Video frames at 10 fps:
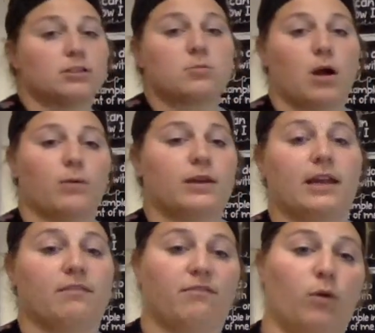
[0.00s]
Tomorrow we can get
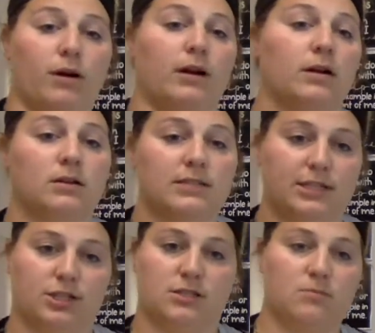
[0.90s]
in 4
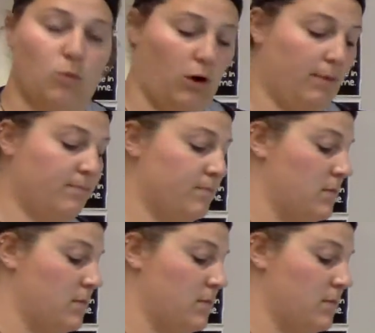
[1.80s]
digits and more.